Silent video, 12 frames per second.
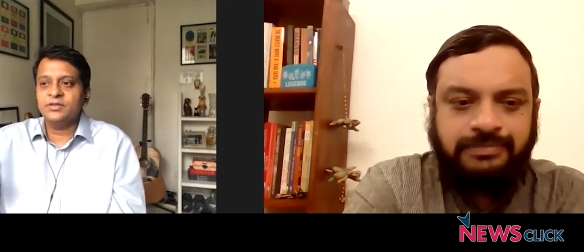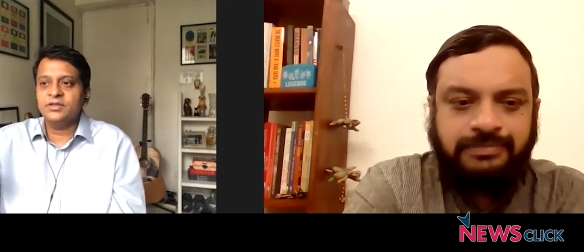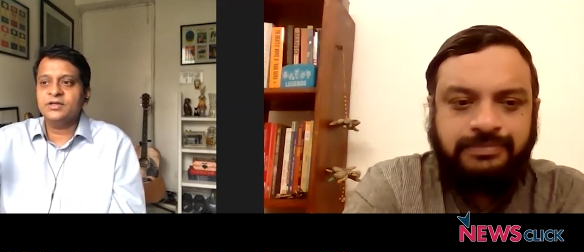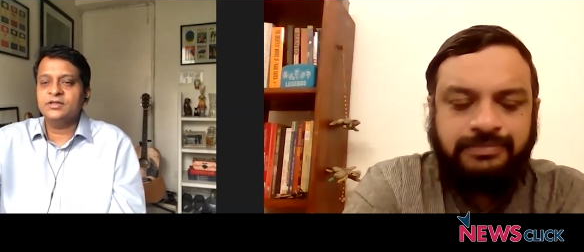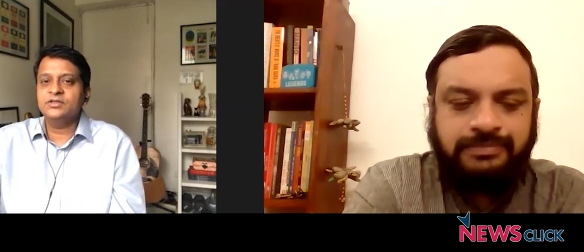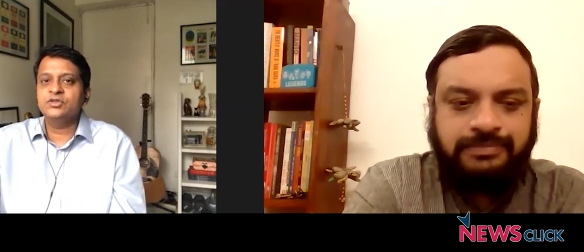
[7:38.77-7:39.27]
Speaker 1: They're
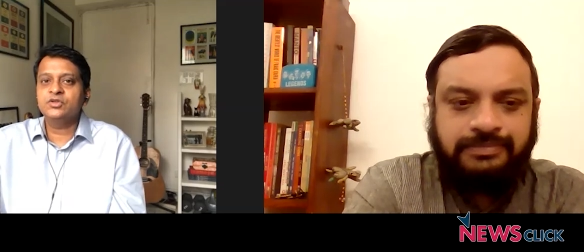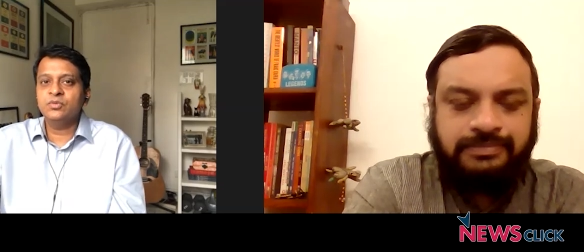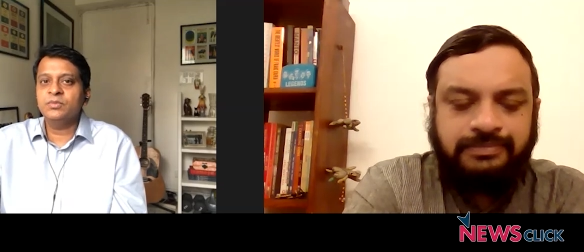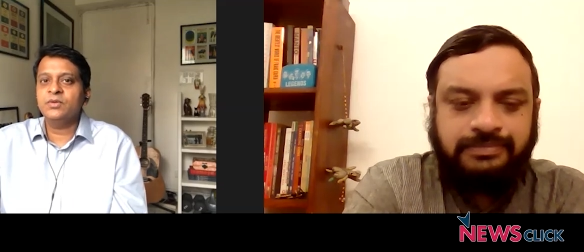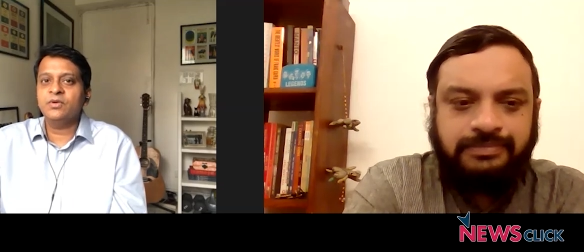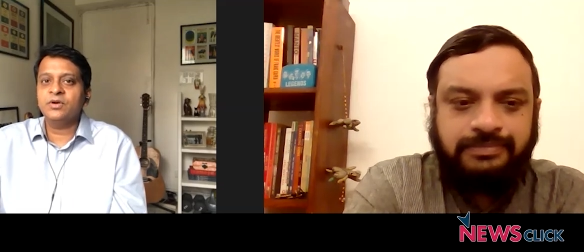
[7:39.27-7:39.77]

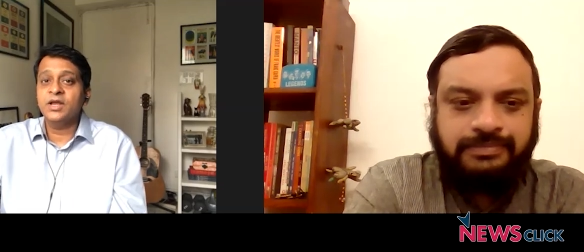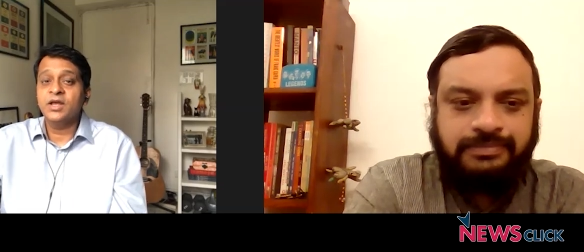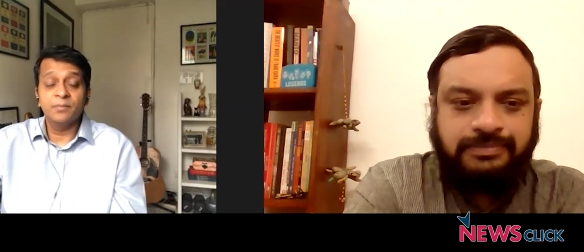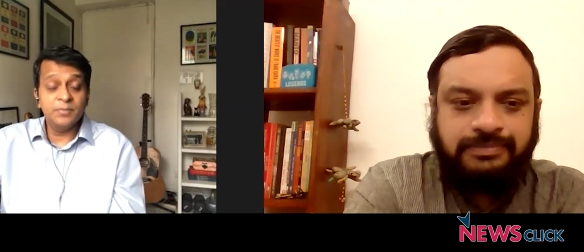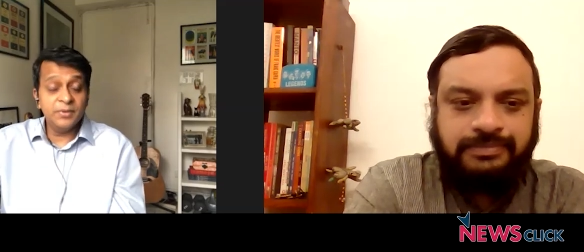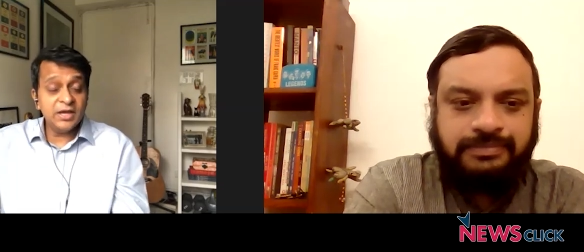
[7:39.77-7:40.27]
consuming what
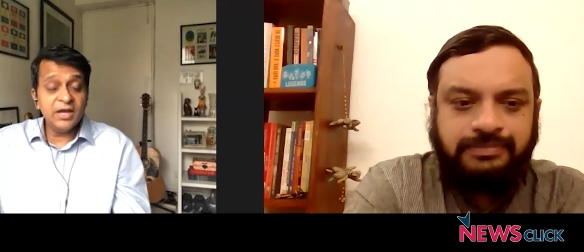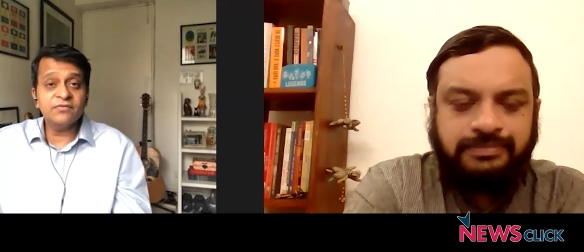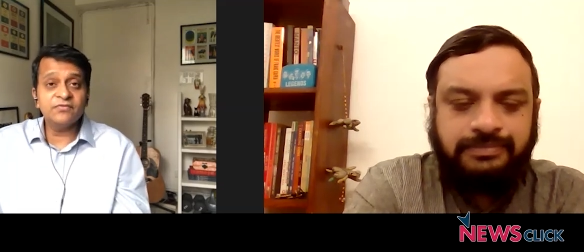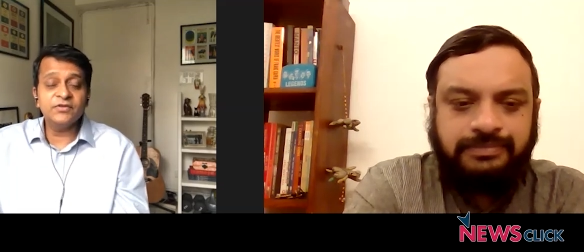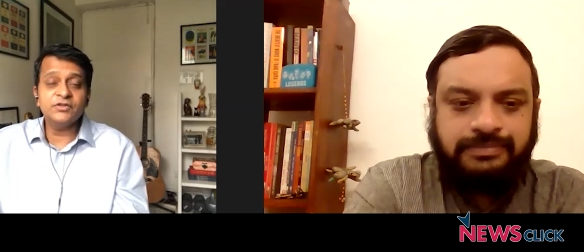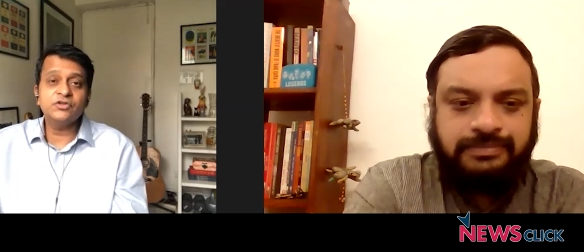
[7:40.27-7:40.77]
PF
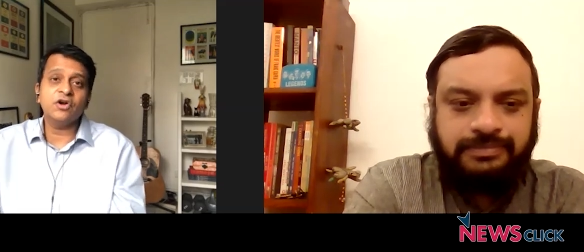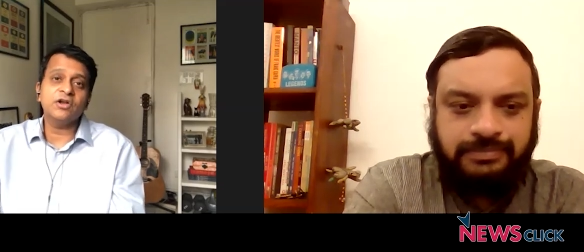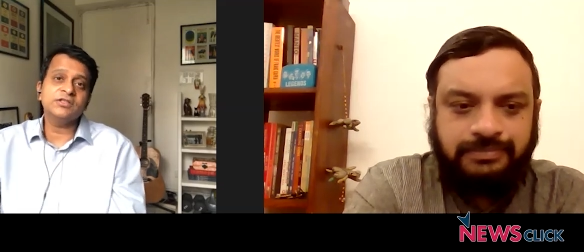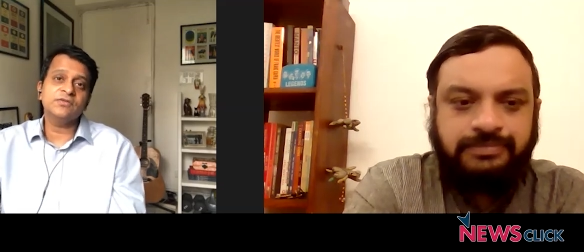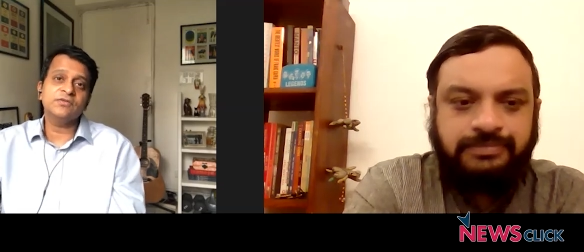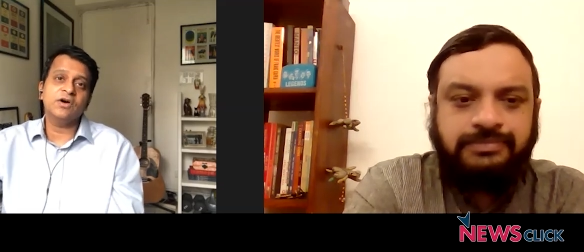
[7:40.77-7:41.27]

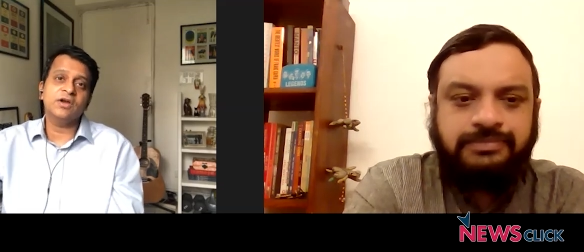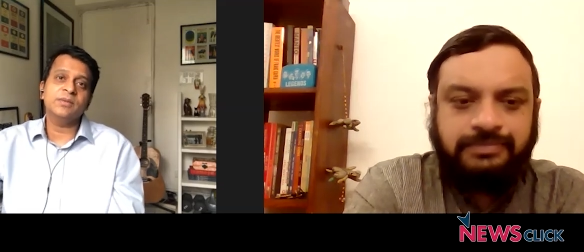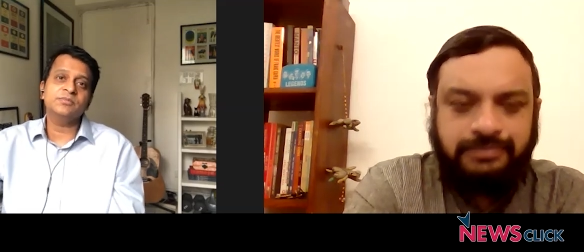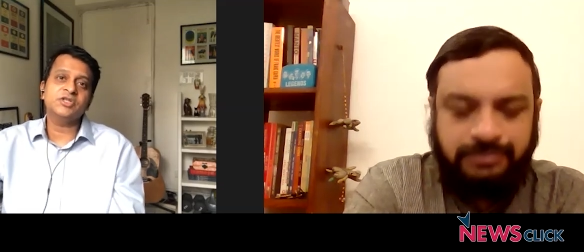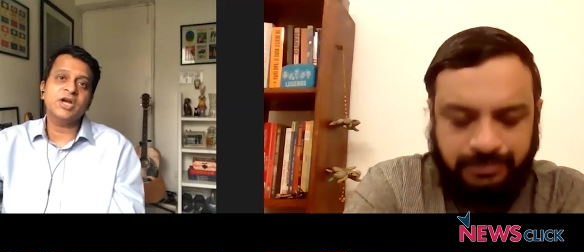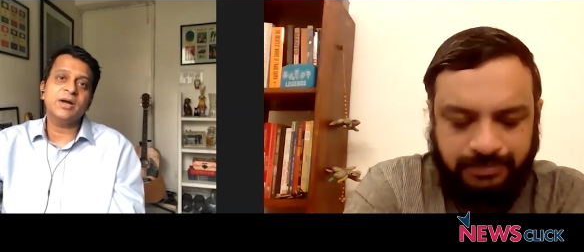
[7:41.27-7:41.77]
withdrawals have gone up
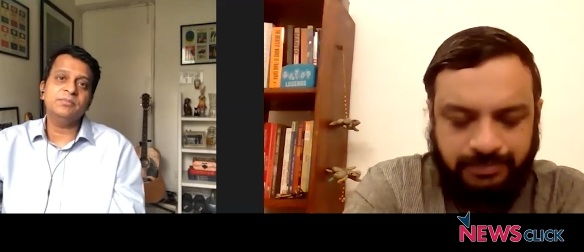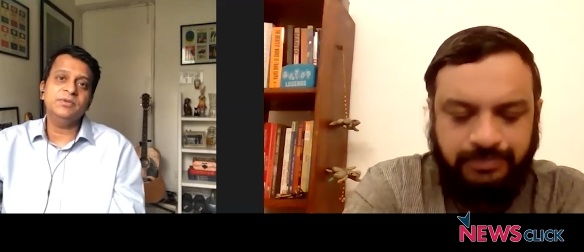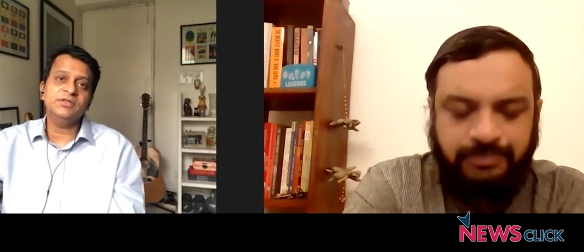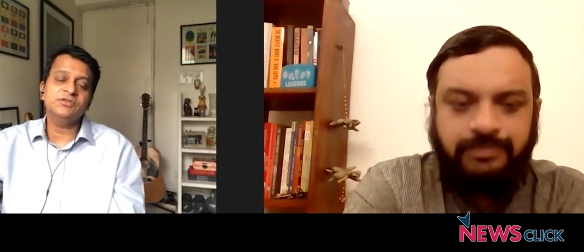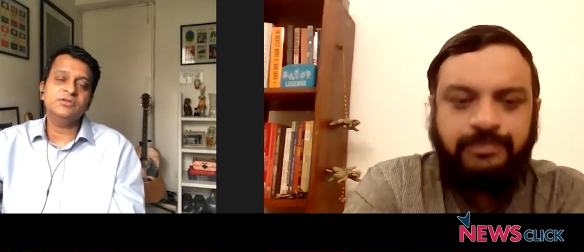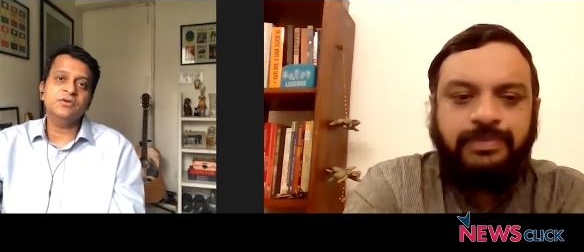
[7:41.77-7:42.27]
sharply.
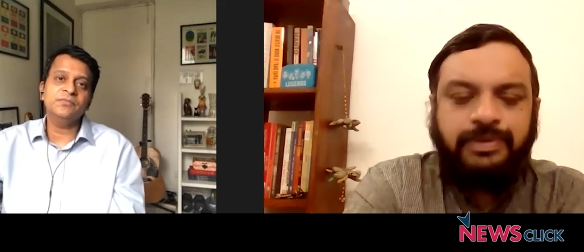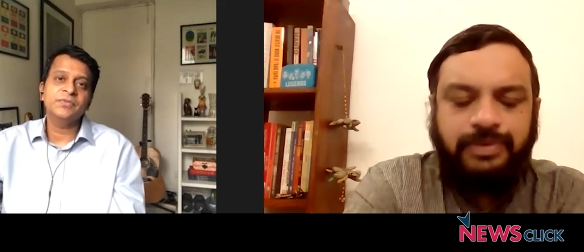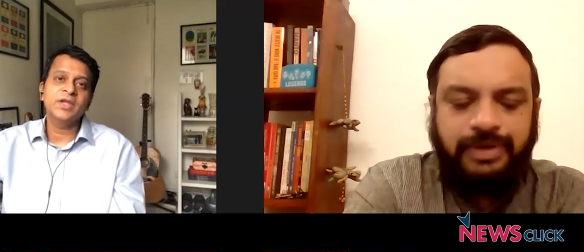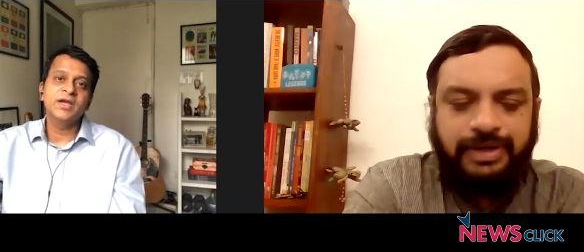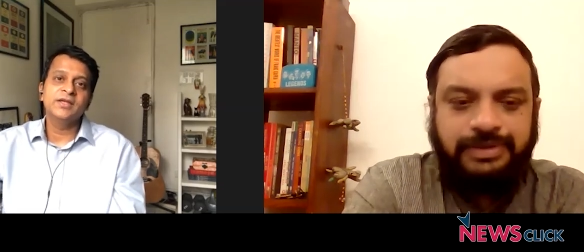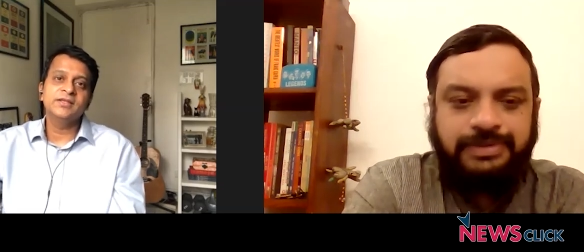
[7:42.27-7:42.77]
So right.